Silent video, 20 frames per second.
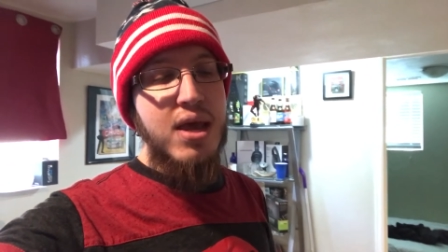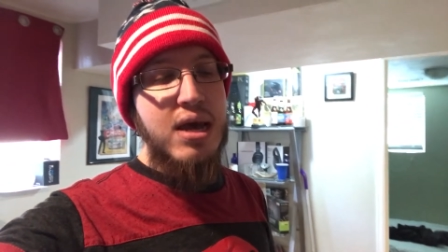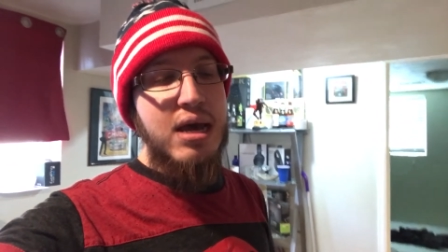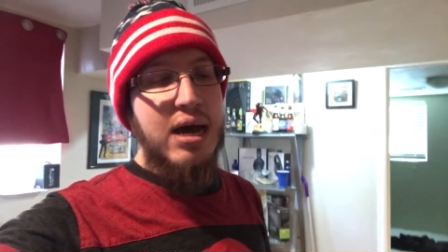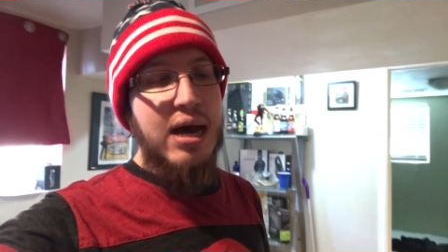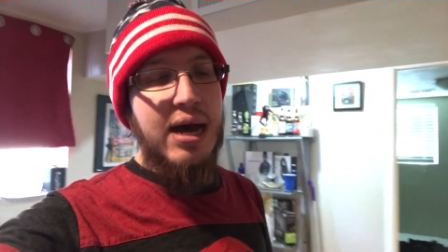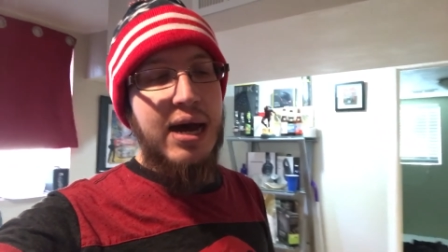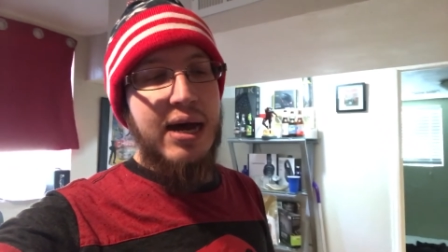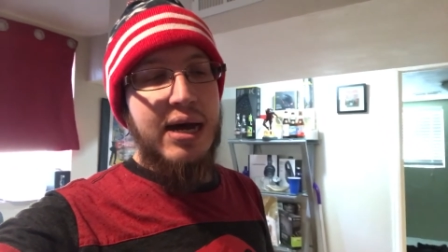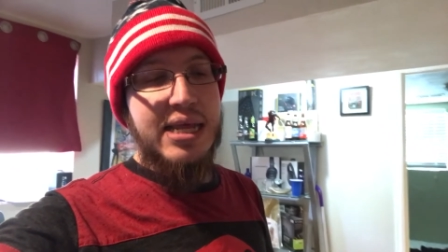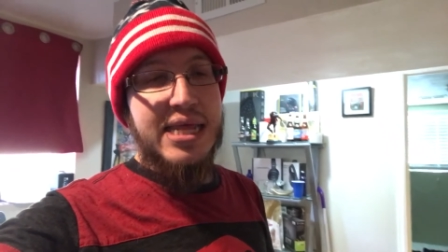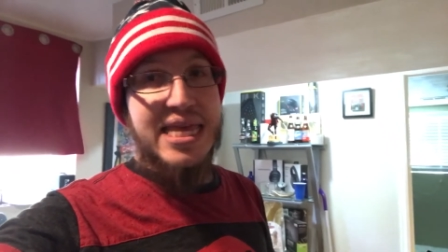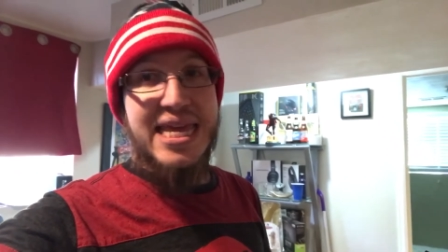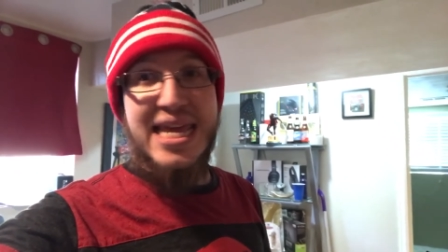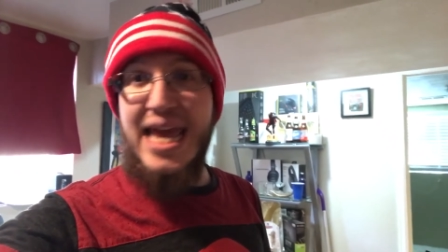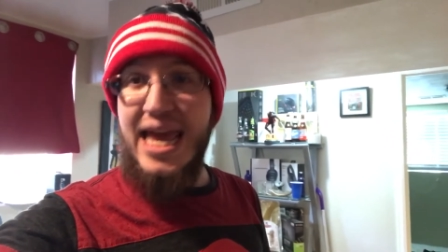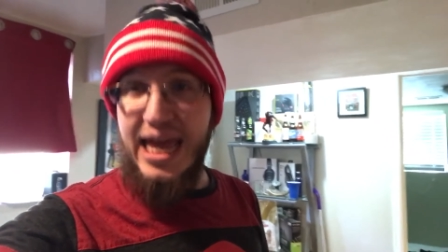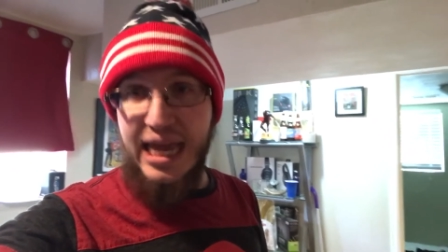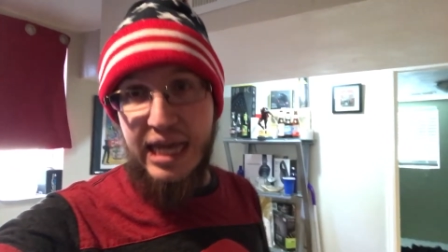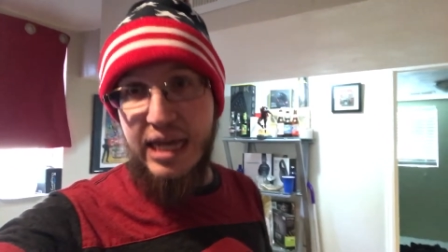uh,
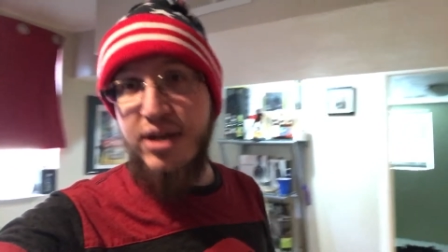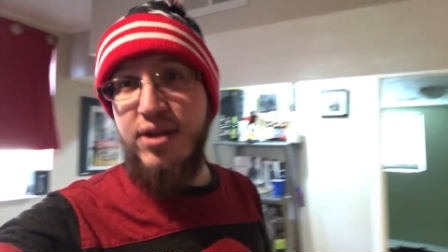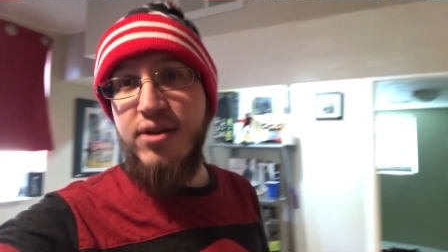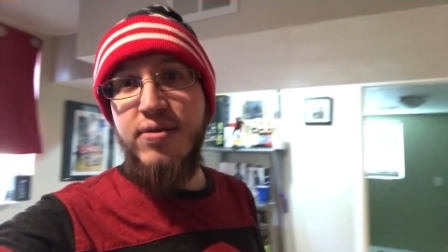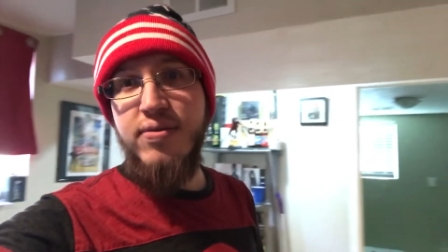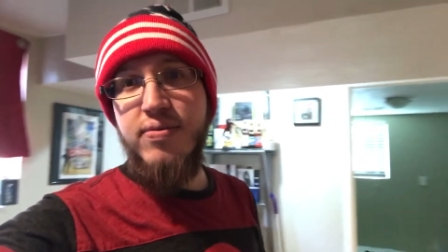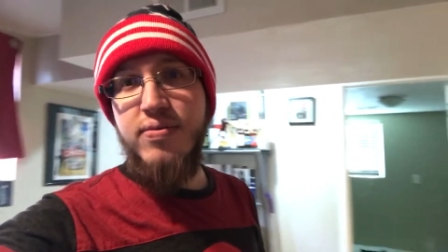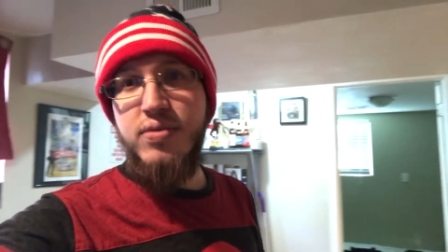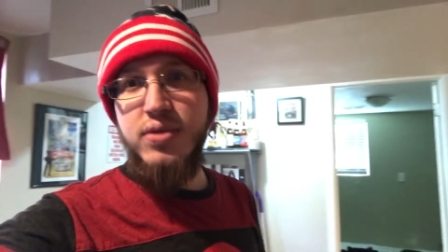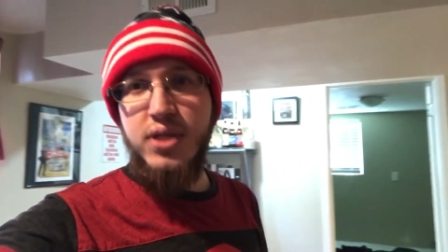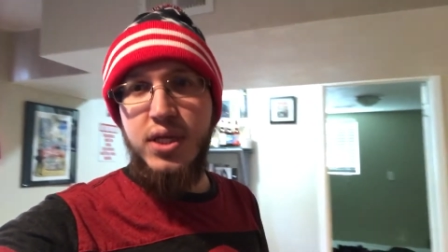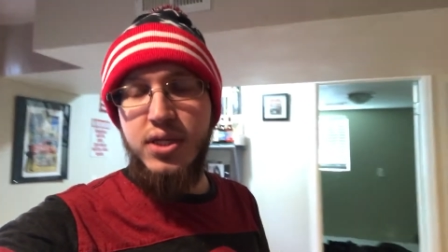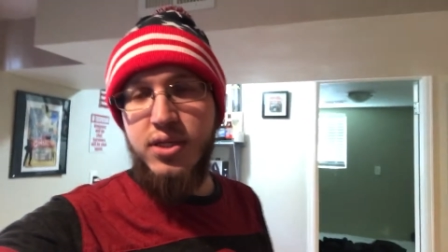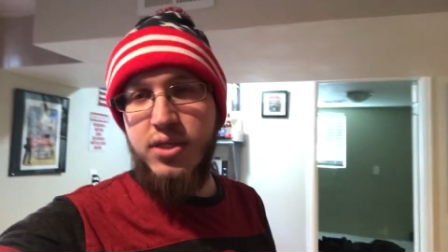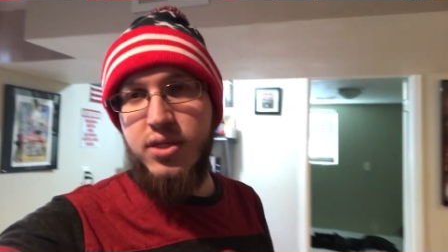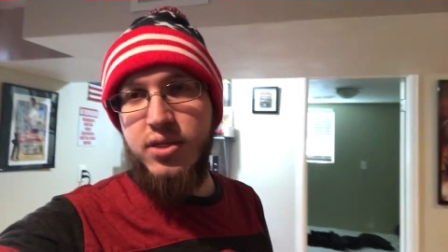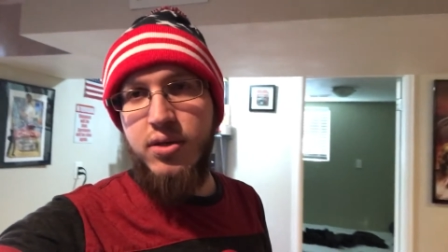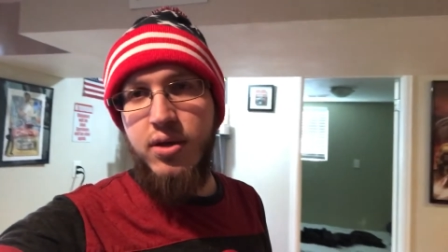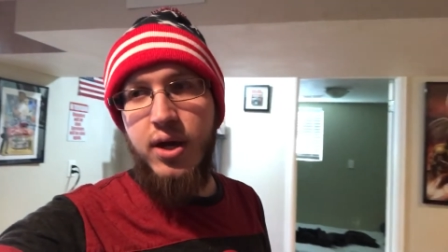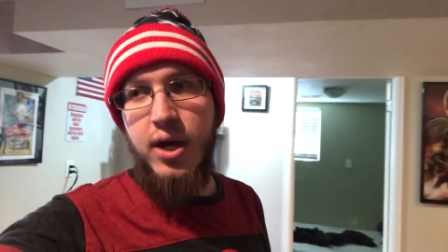the 8
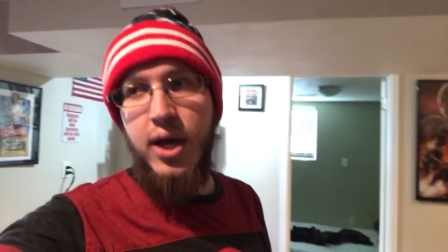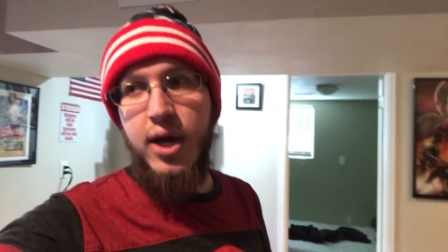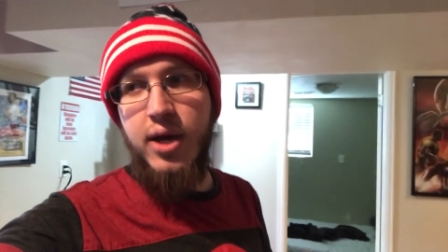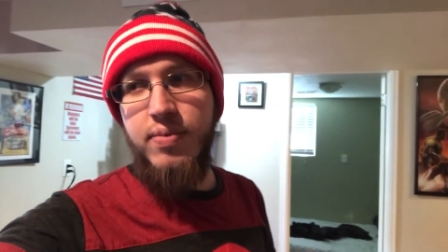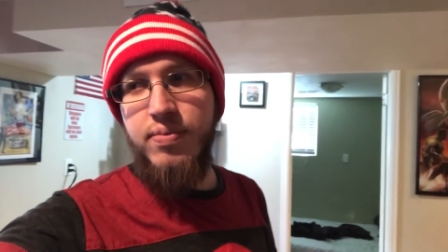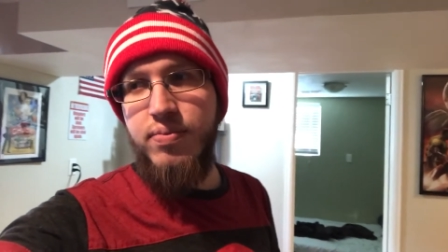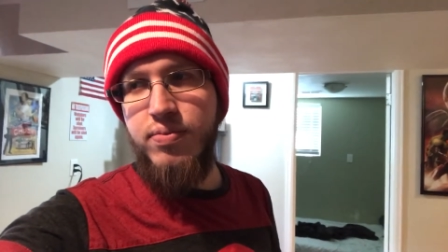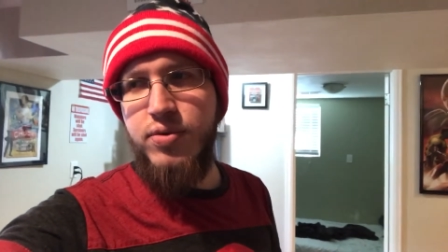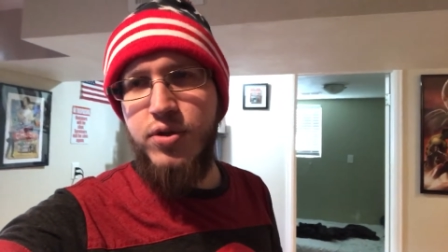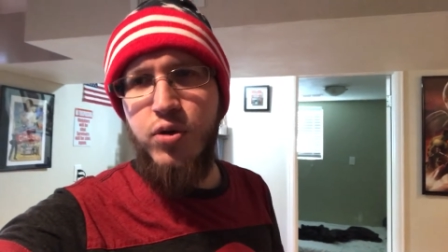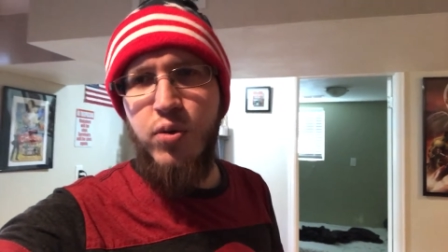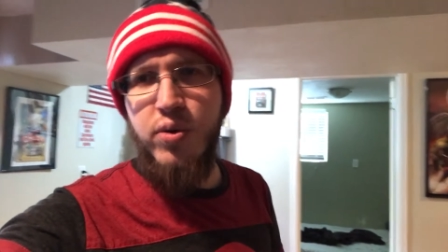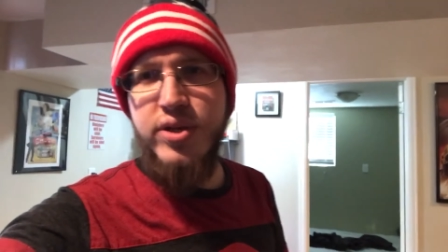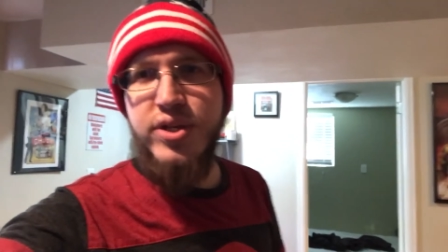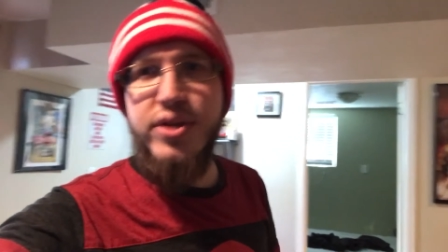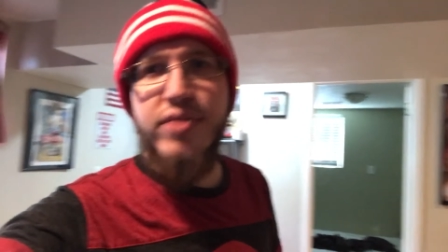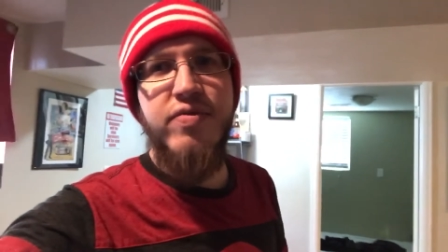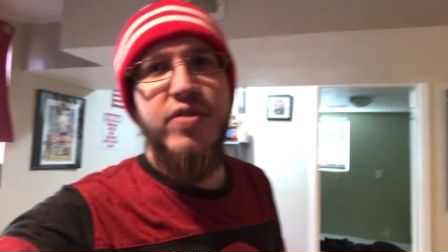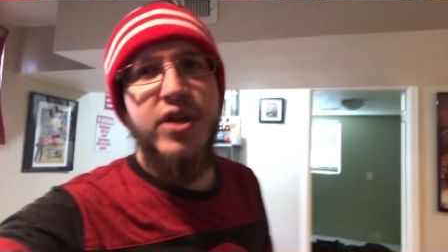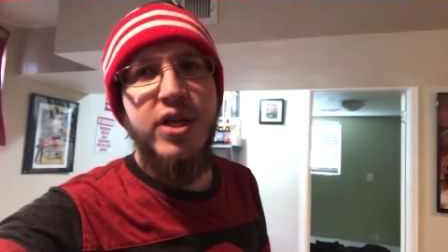since uh,
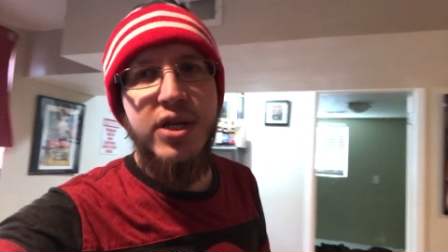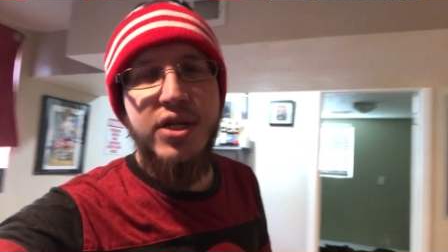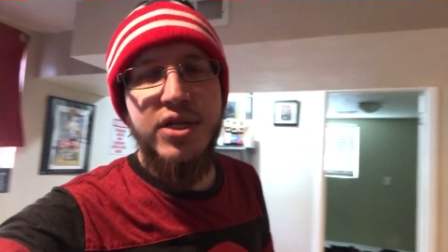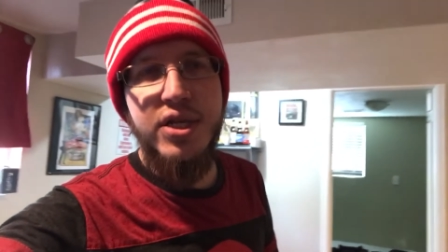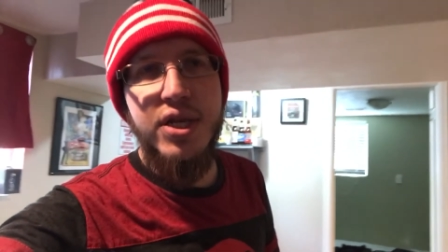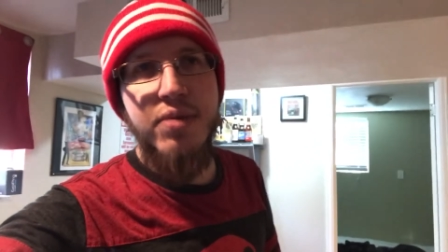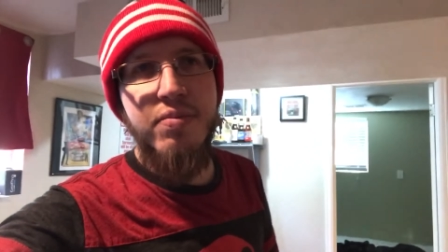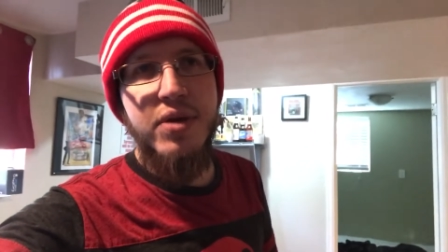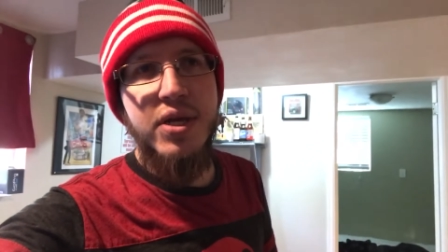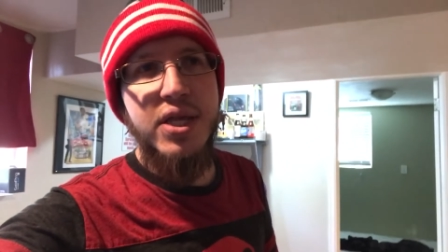2017 is going to